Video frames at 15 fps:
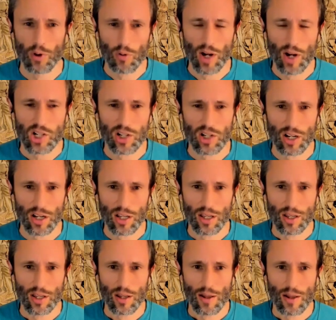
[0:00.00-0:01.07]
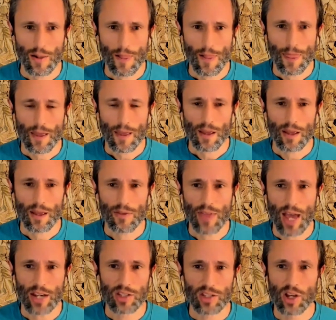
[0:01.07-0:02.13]
question
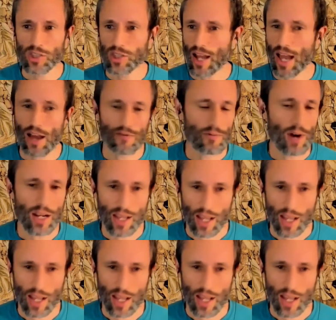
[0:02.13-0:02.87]
that doesn't have ready